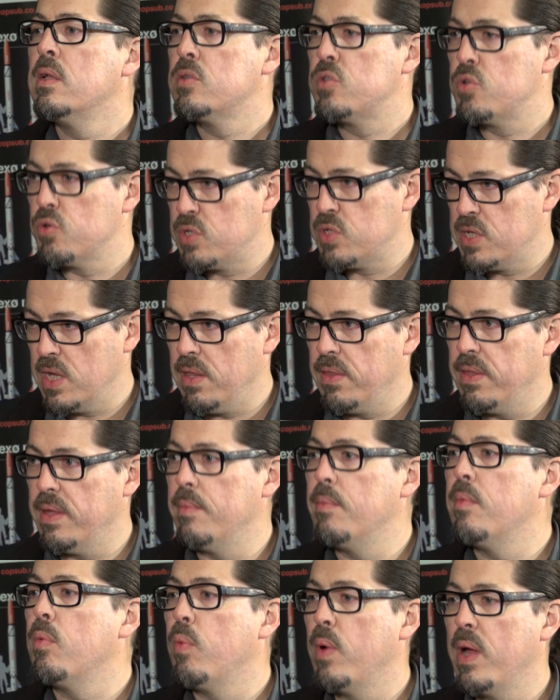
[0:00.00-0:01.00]
to tell
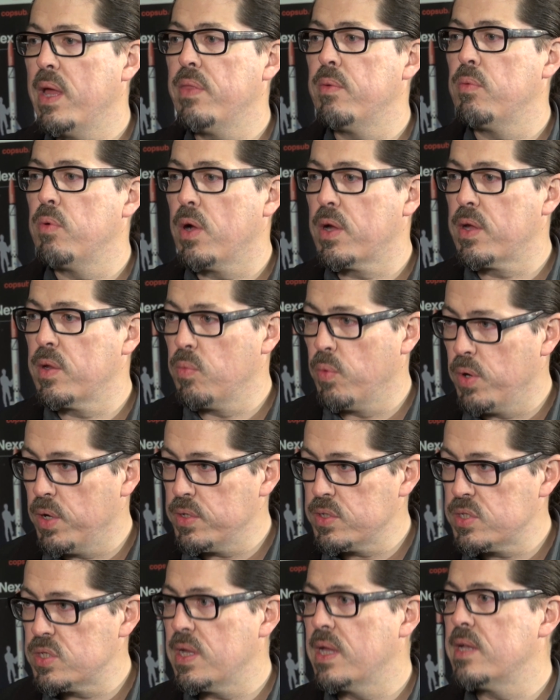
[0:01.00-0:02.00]
them where the rocket
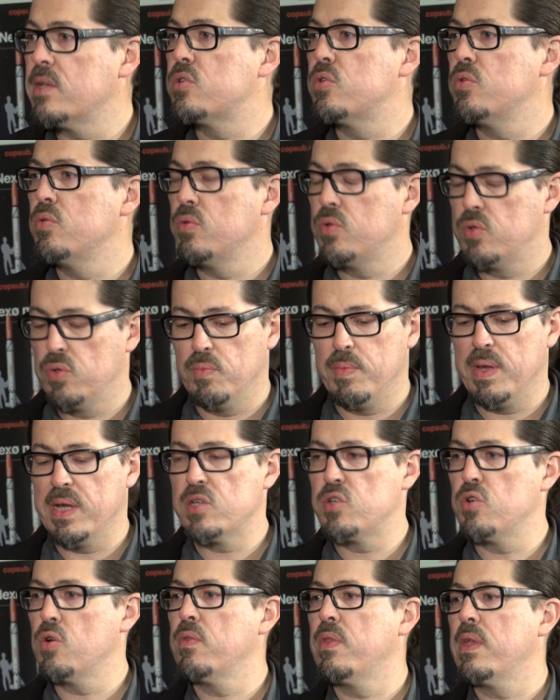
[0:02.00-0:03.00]
was and to make
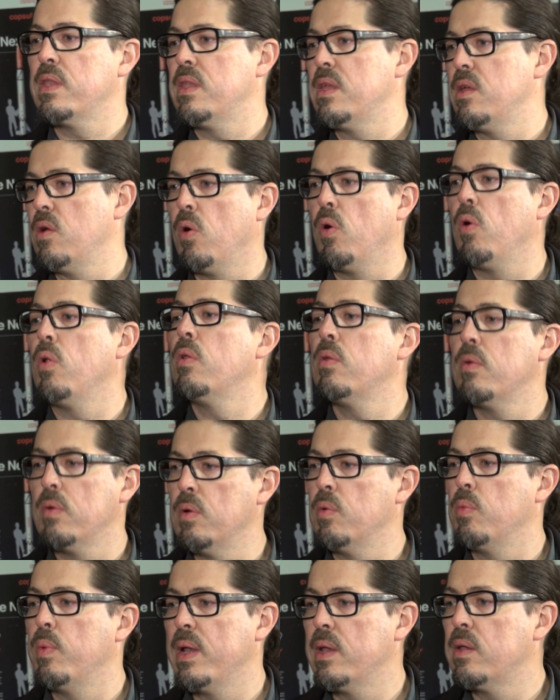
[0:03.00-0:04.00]
sure that they all
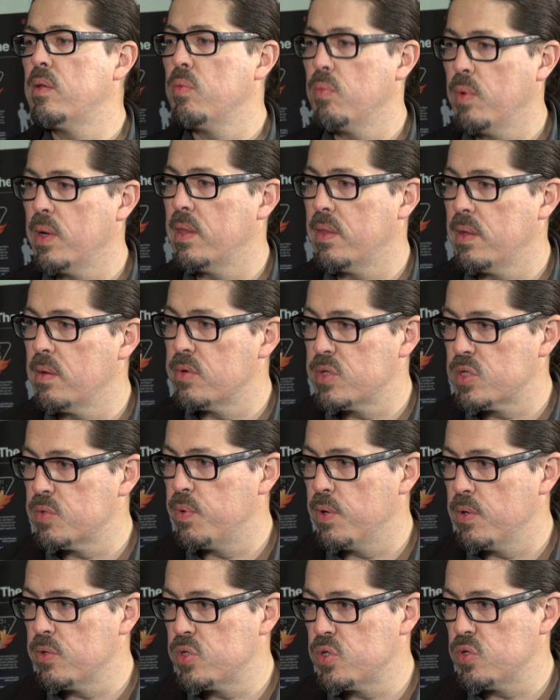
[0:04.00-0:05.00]
went where they were
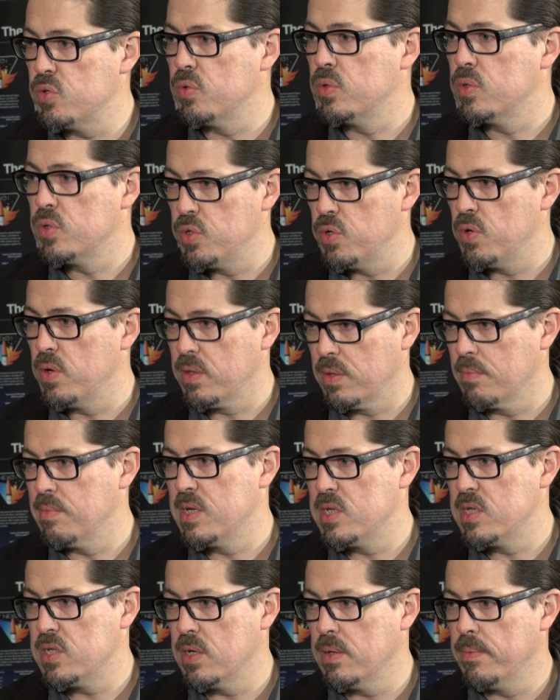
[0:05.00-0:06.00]
supposed to during the
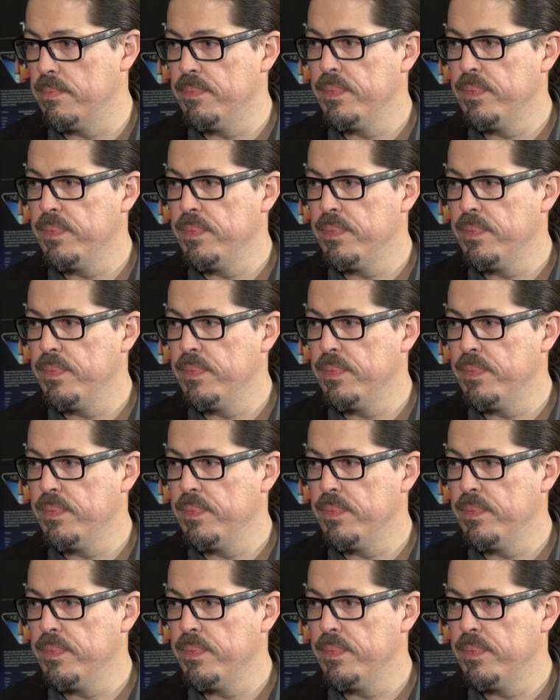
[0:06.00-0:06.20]
mission.